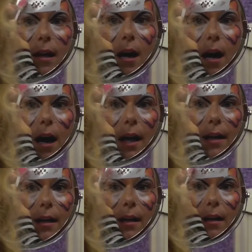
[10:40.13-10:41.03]

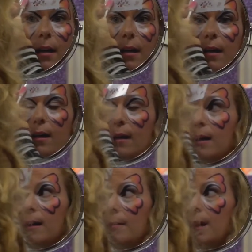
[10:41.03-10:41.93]
on
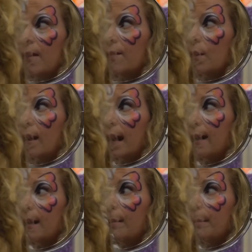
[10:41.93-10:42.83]
my forehead.
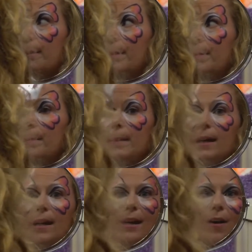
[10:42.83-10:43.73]
Boop.
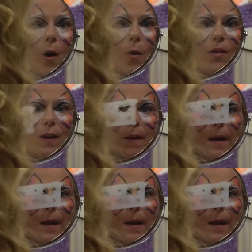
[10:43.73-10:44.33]
Oh, there